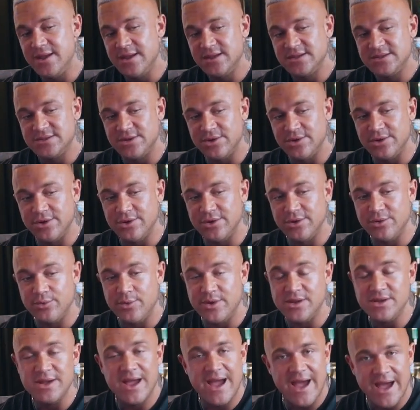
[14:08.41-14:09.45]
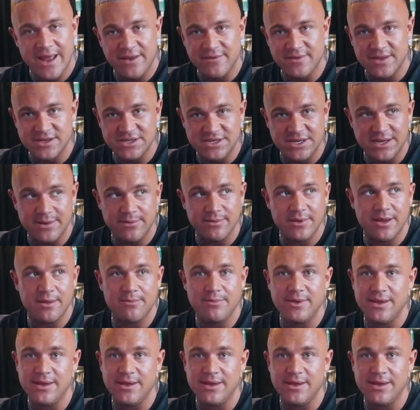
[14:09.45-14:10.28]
So when you're out of the gym, can